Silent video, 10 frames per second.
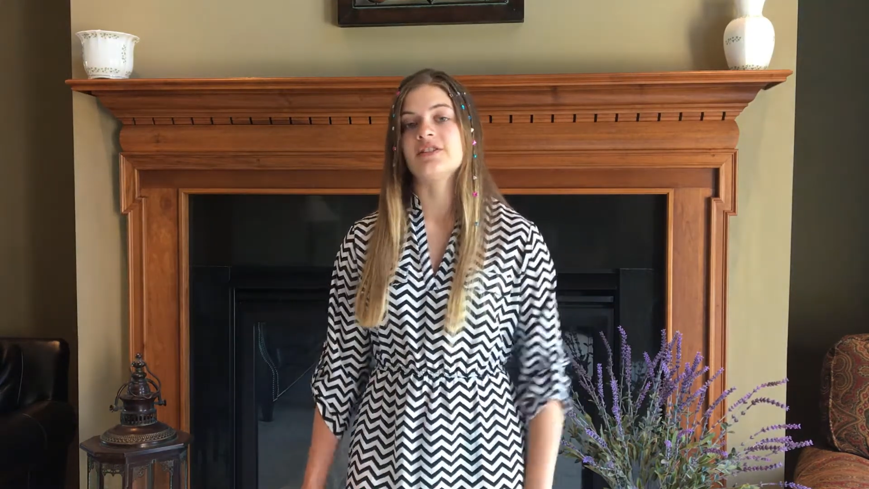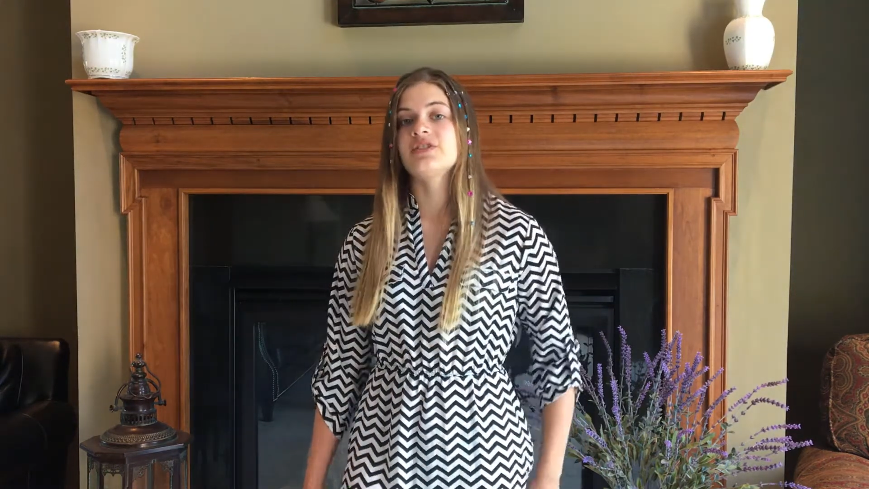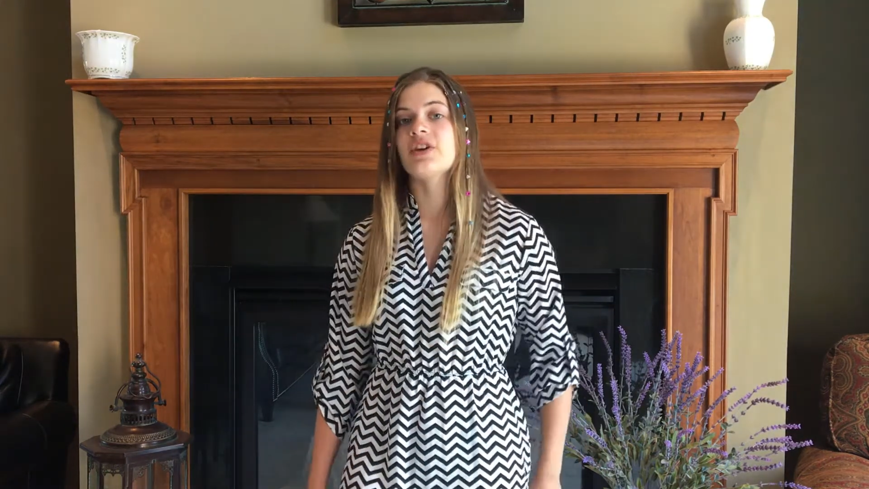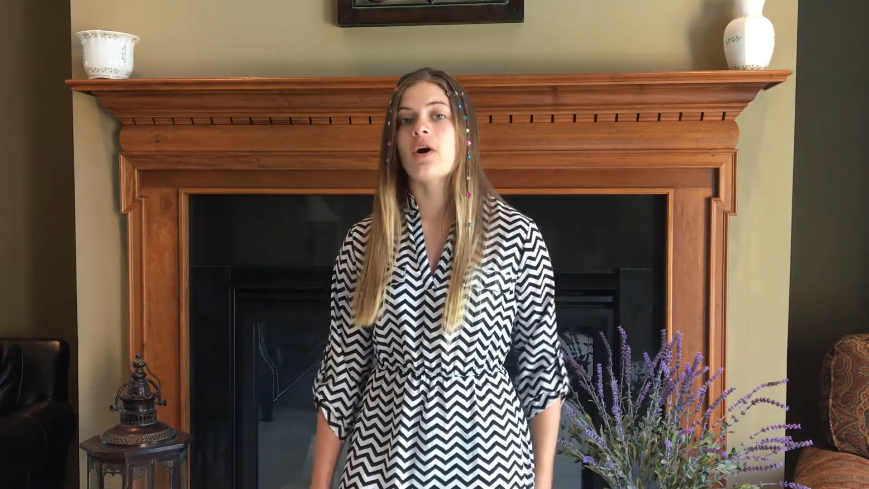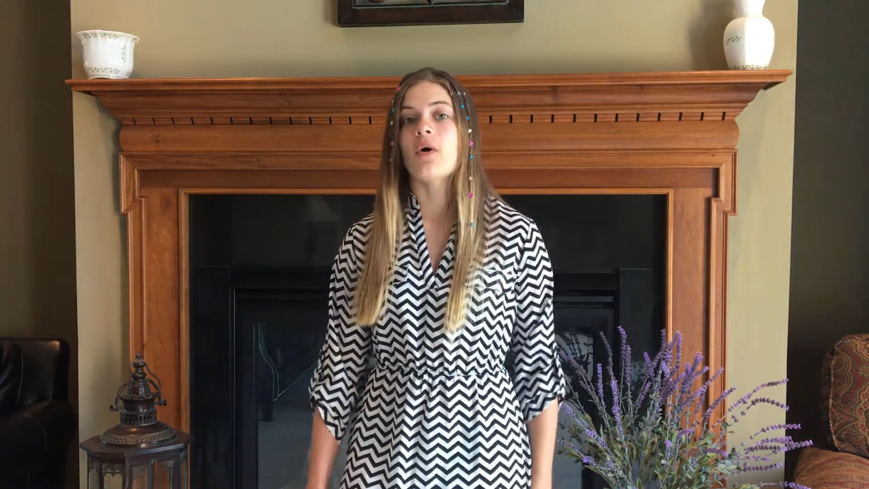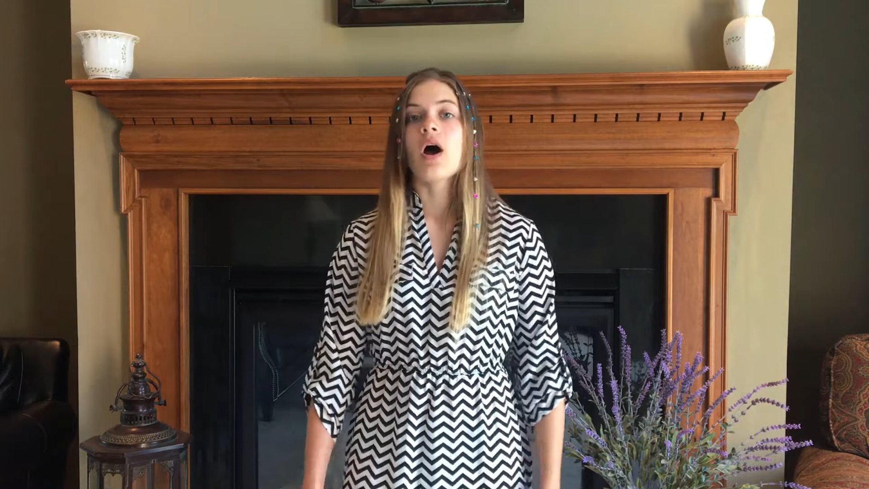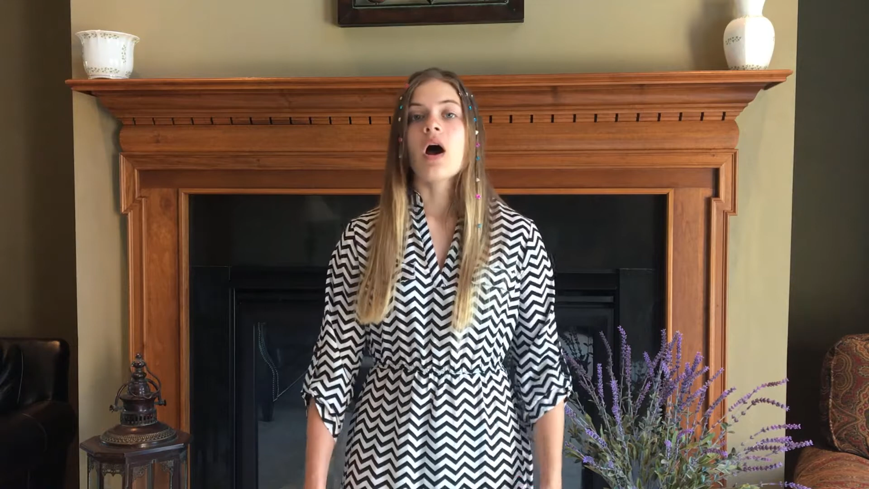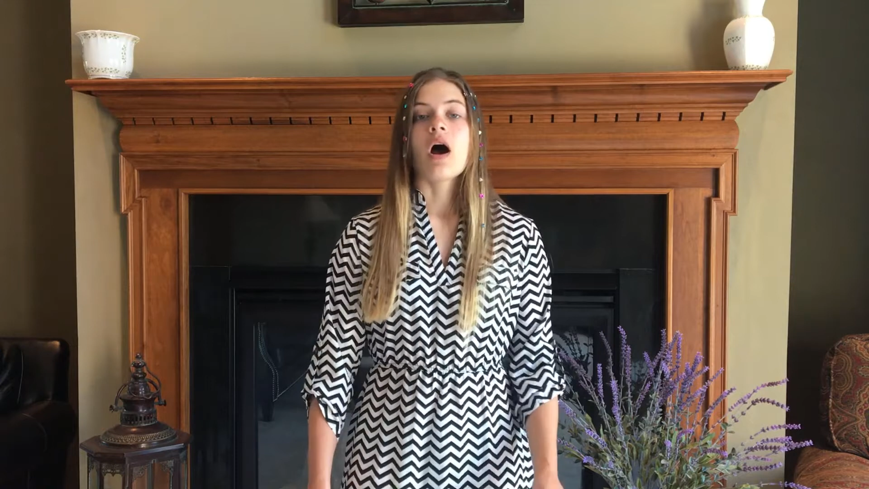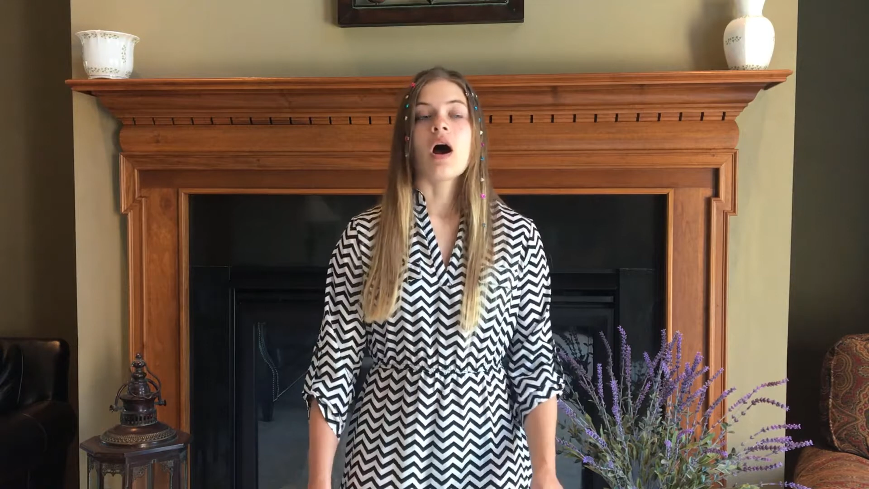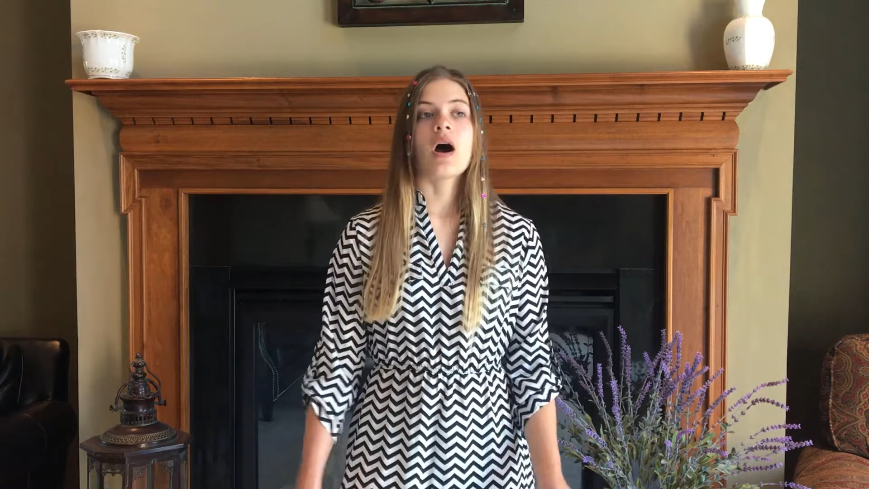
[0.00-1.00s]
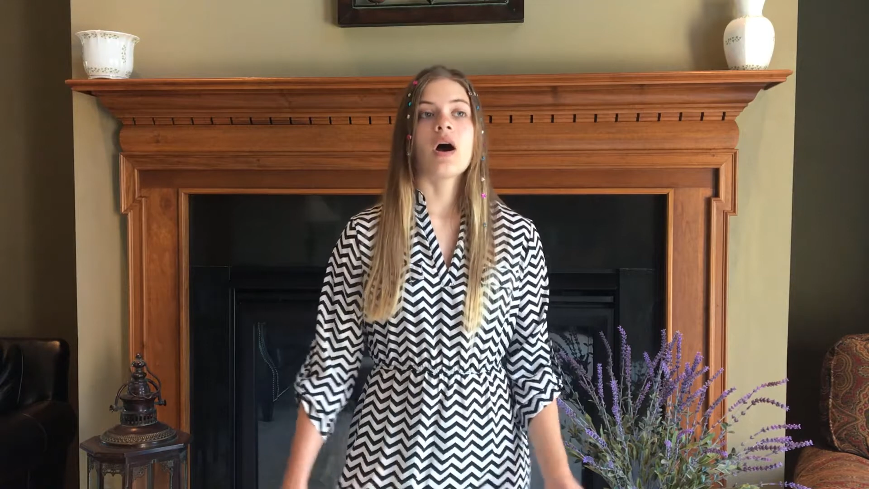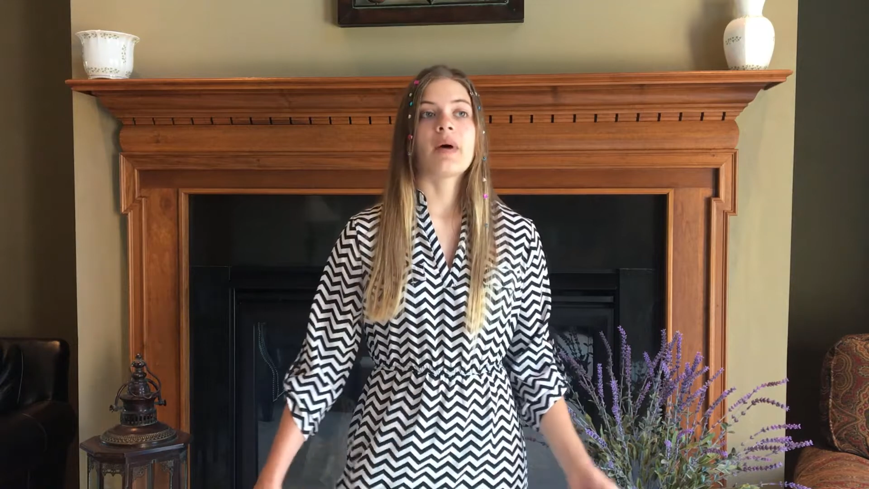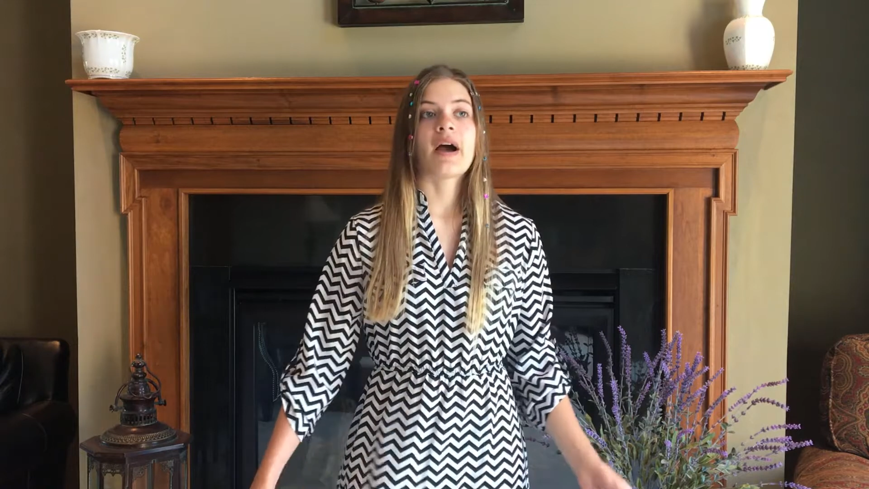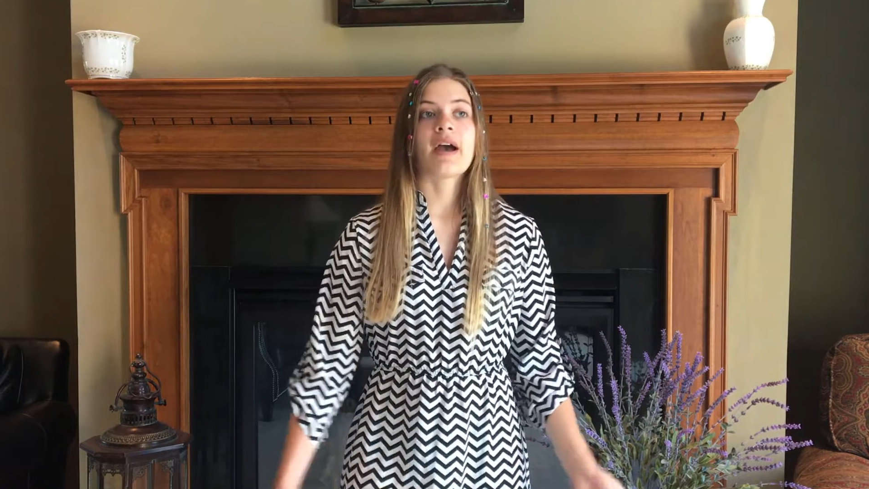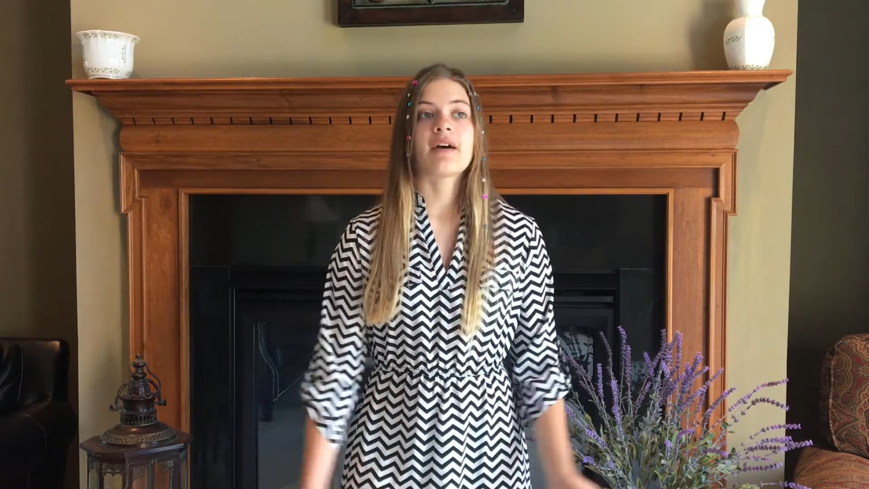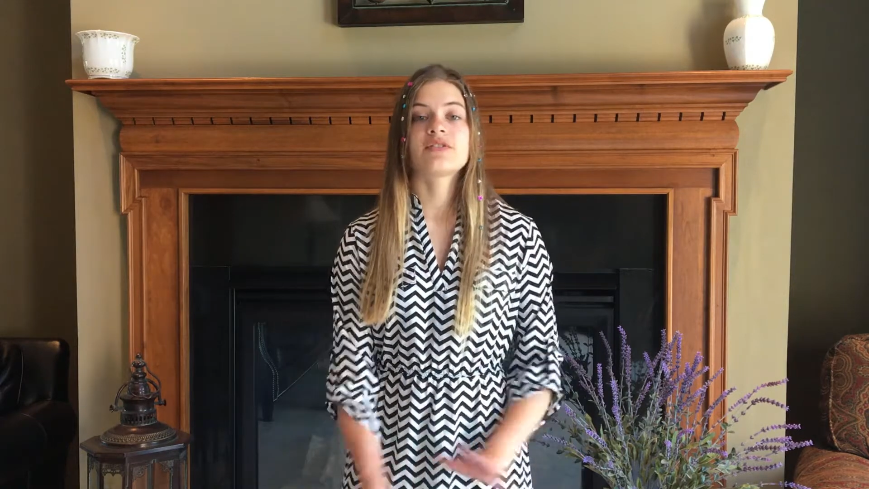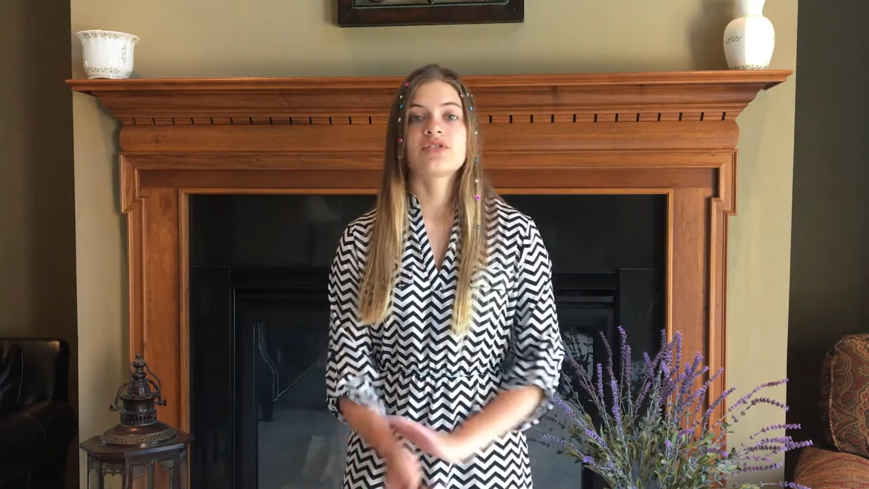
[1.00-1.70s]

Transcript: So I have